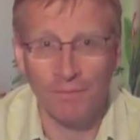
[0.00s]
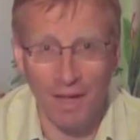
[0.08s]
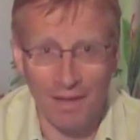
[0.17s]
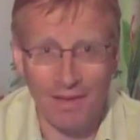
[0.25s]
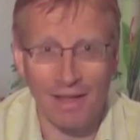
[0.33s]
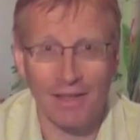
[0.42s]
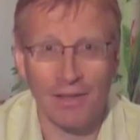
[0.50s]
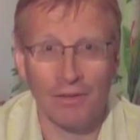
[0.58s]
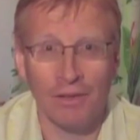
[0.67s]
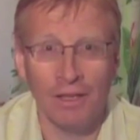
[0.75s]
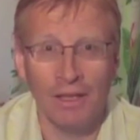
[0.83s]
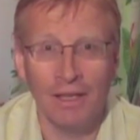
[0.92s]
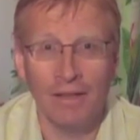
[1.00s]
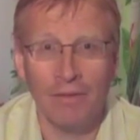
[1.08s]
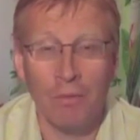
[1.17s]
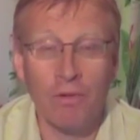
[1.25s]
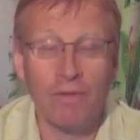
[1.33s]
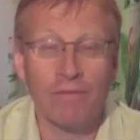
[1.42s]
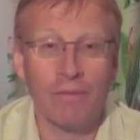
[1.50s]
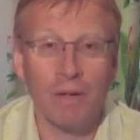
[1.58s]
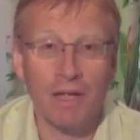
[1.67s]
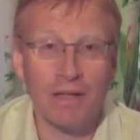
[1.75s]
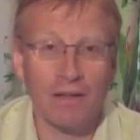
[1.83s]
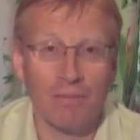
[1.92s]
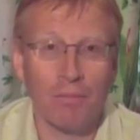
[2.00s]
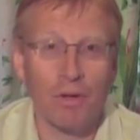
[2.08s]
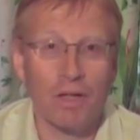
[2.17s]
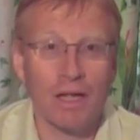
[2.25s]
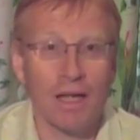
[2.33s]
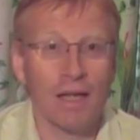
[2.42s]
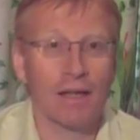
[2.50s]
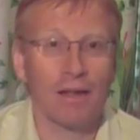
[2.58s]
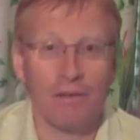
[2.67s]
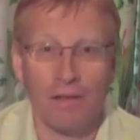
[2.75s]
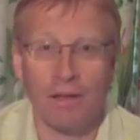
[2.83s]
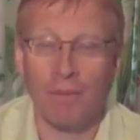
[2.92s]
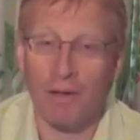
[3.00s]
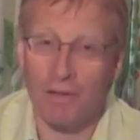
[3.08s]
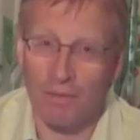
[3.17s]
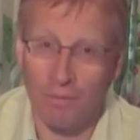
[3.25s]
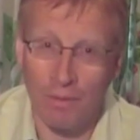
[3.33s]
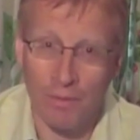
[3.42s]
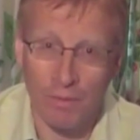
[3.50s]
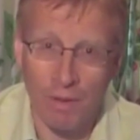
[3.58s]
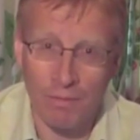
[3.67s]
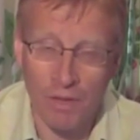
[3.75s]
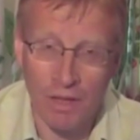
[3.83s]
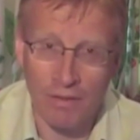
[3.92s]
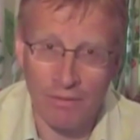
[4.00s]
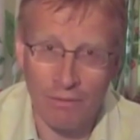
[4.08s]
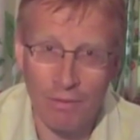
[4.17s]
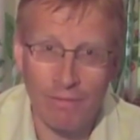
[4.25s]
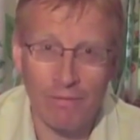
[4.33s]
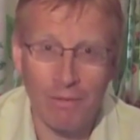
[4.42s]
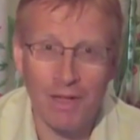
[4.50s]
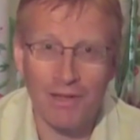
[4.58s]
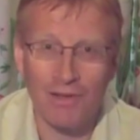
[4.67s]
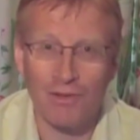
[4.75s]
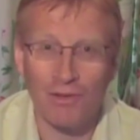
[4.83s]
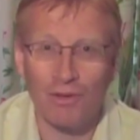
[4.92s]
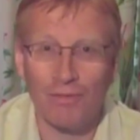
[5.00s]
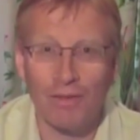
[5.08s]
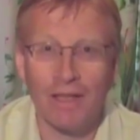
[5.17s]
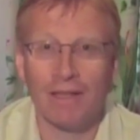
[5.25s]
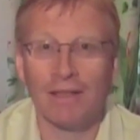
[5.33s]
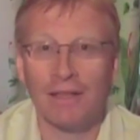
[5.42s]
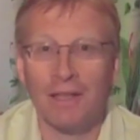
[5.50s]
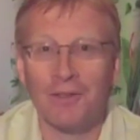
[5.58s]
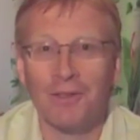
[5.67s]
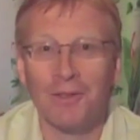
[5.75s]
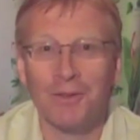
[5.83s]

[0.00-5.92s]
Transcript: I thank you. For more information on body hair, go to the Embarrassing Problems website. For more information on Dr Phil, go to